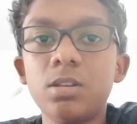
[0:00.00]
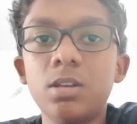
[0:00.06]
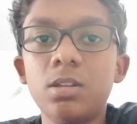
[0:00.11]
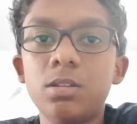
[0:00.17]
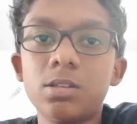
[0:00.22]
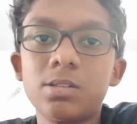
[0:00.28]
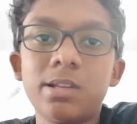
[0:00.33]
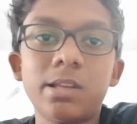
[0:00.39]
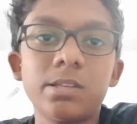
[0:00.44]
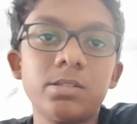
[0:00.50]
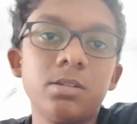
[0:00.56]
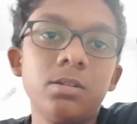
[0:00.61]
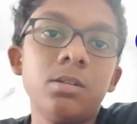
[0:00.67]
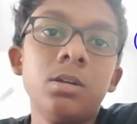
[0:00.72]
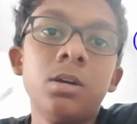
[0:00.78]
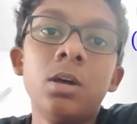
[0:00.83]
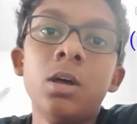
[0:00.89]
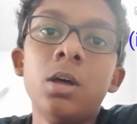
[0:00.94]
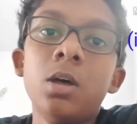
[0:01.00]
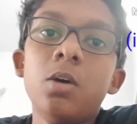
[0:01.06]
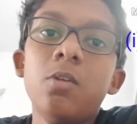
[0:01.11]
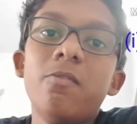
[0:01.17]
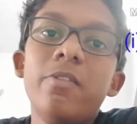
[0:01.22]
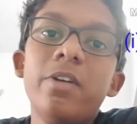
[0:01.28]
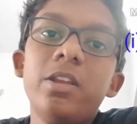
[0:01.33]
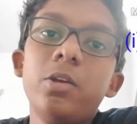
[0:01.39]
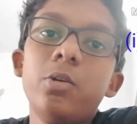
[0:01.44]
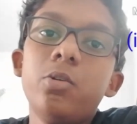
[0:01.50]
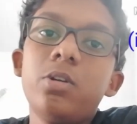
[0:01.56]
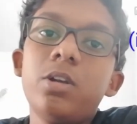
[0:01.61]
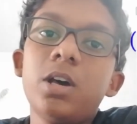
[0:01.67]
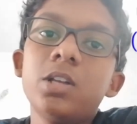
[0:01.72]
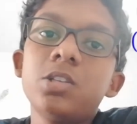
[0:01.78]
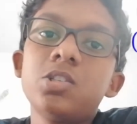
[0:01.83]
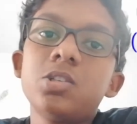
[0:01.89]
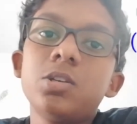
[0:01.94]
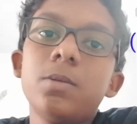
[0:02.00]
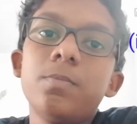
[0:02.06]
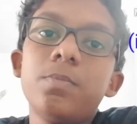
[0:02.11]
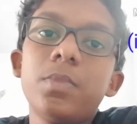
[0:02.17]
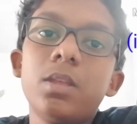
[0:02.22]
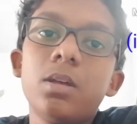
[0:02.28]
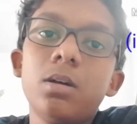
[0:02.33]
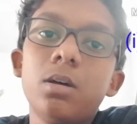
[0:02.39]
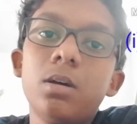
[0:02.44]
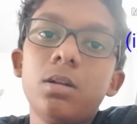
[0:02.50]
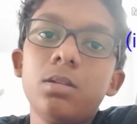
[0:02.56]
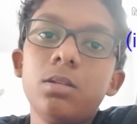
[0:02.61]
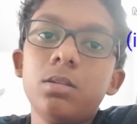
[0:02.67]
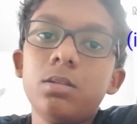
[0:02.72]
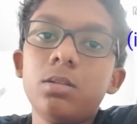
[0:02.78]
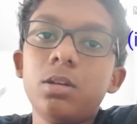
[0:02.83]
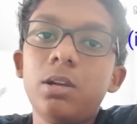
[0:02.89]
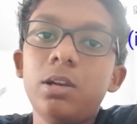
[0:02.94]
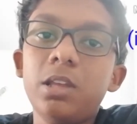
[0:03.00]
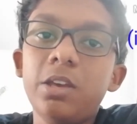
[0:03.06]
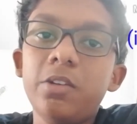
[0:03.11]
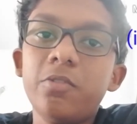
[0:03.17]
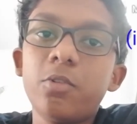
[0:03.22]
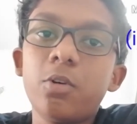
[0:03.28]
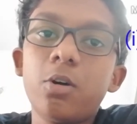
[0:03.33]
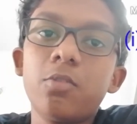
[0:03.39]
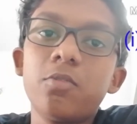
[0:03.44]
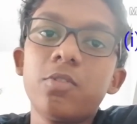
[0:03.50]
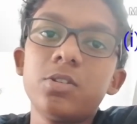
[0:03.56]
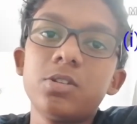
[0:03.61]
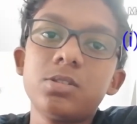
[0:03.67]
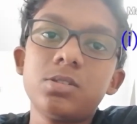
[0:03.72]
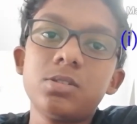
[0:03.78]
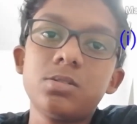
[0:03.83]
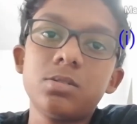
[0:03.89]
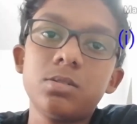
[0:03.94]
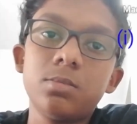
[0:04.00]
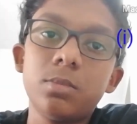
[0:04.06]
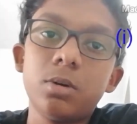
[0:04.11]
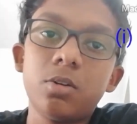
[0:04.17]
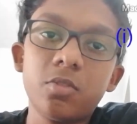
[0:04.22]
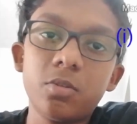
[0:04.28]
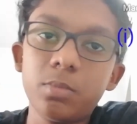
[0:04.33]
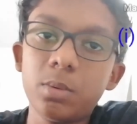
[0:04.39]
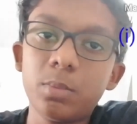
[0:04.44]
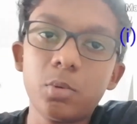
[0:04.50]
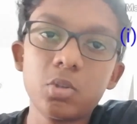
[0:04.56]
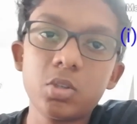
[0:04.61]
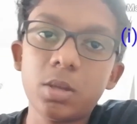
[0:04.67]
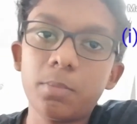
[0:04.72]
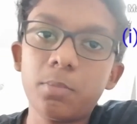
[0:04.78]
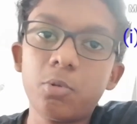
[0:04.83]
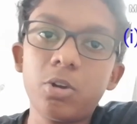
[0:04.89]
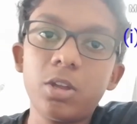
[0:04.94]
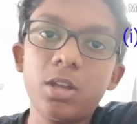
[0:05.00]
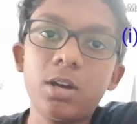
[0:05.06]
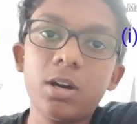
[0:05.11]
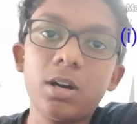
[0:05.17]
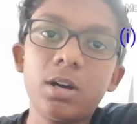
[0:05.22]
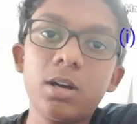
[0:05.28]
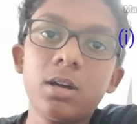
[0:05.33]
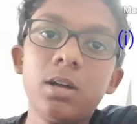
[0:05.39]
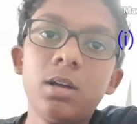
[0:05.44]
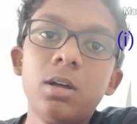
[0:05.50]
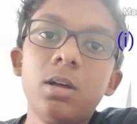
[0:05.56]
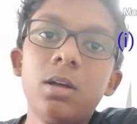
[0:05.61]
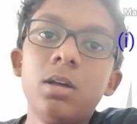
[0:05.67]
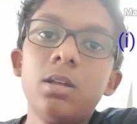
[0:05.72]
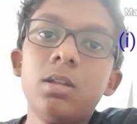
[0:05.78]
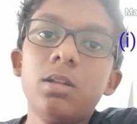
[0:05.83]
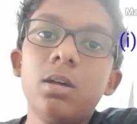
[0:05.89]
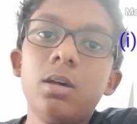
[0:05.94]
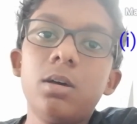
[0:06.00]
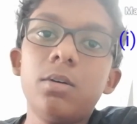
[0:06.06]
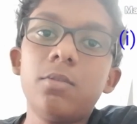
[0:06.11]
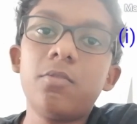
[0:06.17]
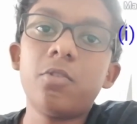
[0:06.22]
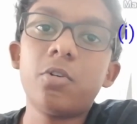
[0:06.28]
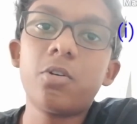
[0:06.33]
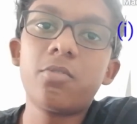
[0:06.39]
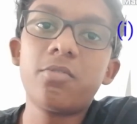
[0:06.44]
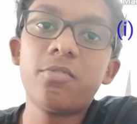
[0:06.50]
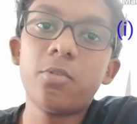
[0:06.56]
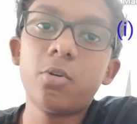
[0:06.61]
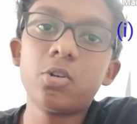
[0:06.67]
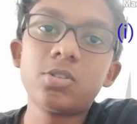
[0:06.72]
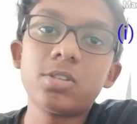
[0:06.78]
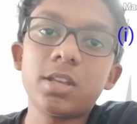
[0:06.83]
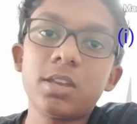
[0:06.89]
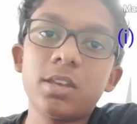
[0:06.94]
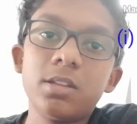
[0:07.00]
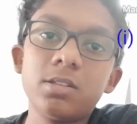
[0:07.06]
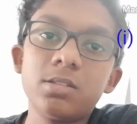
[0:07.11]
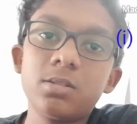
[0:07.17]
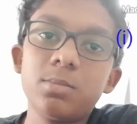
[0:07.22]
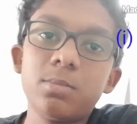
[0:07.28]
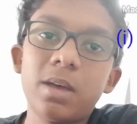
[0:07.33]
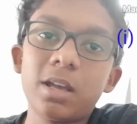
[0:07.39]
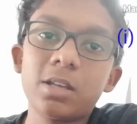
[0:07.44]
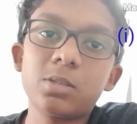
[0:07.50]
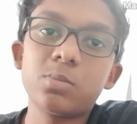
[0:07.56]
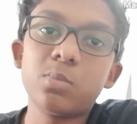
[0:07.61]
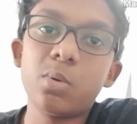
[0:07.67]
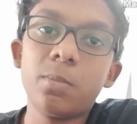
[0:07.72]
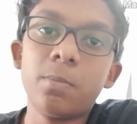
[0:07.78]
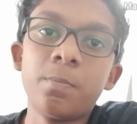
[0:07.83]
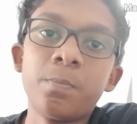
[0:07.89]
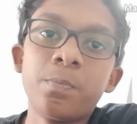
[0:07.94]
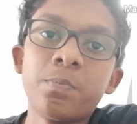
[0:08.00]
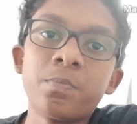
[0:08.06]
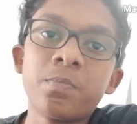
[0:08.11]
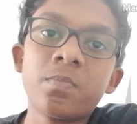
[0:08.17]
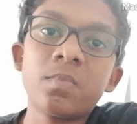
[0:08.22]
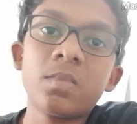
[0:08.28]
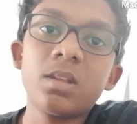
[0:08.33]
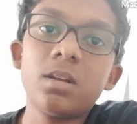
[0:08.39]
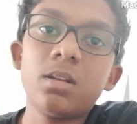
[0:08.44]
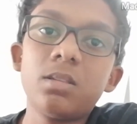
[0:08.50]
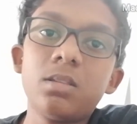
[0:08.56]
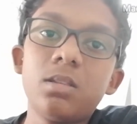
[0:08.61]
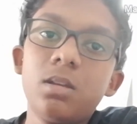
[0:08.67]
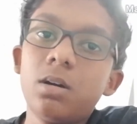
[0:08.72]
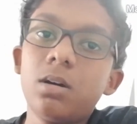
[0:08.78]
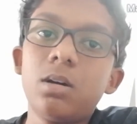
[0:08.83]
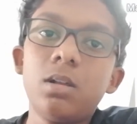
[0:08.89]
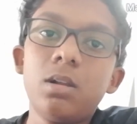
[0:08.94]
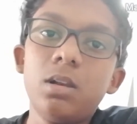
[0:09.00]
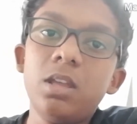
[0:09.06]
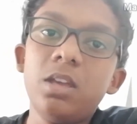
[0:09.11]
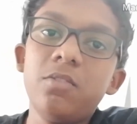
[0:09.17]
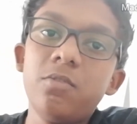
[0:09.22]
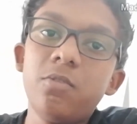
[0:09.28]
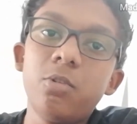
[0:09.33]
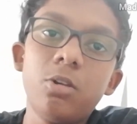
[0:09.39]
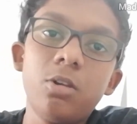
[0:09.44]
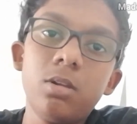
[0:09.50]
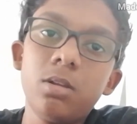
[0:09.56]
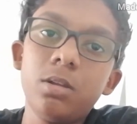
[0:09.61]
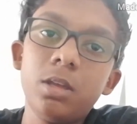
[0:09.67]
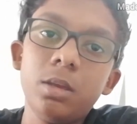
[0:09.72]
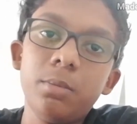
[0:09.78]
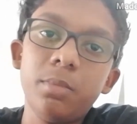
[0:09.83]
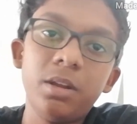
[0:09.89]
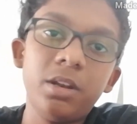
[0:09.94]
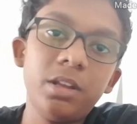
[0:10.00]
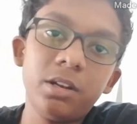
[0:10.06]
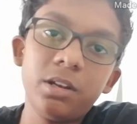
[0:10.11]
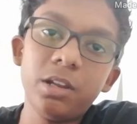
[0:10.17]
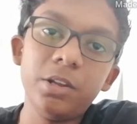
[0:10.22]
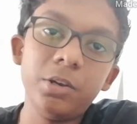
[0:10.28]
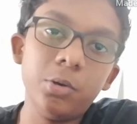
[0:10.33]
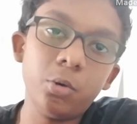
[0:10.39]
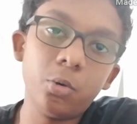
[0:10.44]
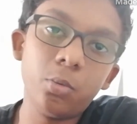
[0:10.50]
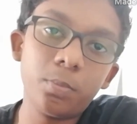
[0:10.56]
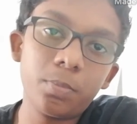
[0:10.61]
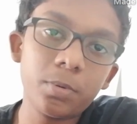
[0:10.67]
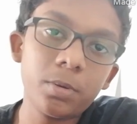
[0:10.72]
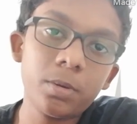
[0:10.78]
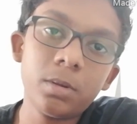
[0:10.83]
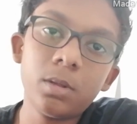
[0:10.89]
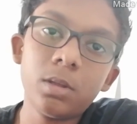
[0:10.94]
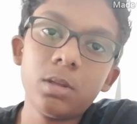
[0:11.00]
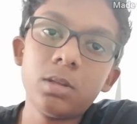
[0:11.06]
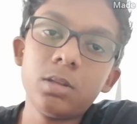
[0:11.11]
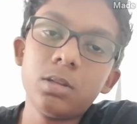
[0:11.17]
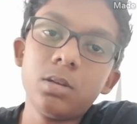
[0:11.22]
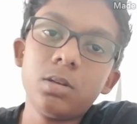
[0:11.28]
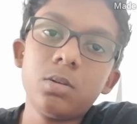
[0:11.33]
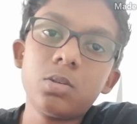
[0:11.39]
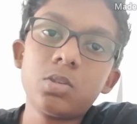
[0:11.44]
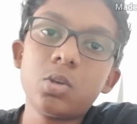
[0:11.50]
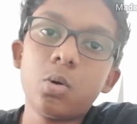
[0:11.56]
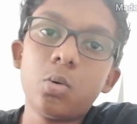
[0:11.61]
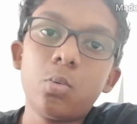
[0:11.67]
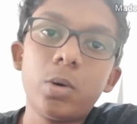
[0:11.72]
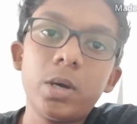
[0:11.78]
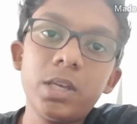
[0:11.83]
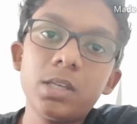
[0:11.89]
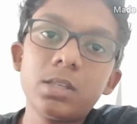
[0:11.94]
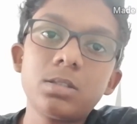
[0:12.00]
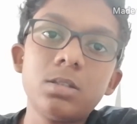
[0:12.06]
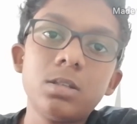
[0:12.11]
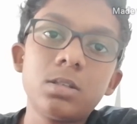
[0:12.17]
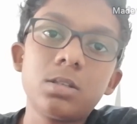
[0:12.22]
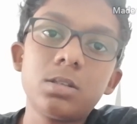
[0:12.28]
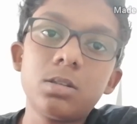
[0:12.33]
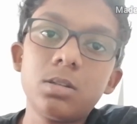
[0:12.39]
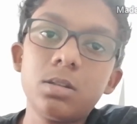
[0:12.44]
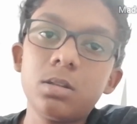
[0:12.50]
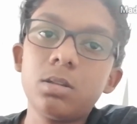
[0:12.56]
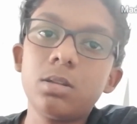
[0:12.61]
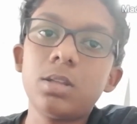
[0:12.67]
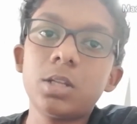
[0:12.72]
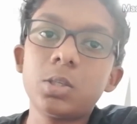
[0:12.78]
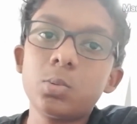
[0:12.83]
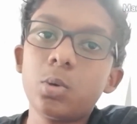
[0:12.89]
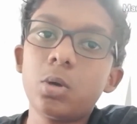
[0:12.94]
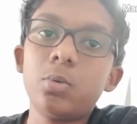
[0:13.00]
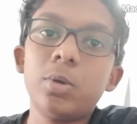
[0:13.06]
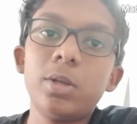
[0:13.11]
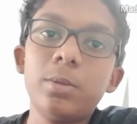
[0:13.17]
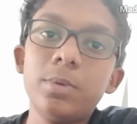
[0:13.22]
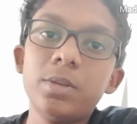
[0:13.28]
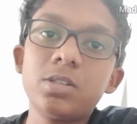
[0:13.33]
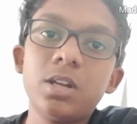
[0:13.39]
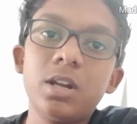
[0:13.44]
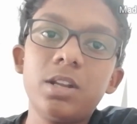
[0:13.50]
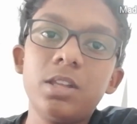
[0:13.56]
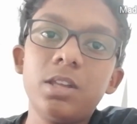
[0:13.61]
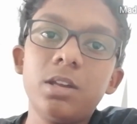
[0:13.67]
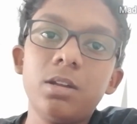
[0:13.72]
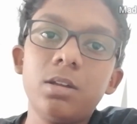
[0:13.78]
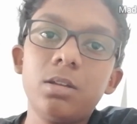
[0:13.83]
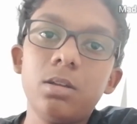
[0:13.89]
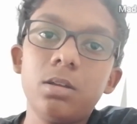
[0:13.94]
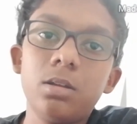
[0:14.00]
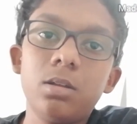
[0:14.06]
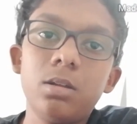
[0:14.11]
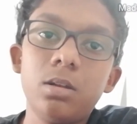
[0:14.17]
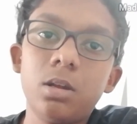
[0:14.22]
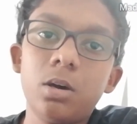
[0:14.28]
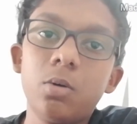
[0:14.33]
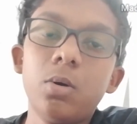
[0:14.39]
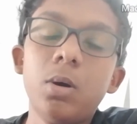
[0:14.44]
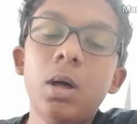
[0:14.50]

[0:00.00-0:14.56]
this lesson? When you touch the leaf of a Mimosa pudica for 4 seconds maximum, the leaf will immediately droop. So why is this? That's what we will be studying now.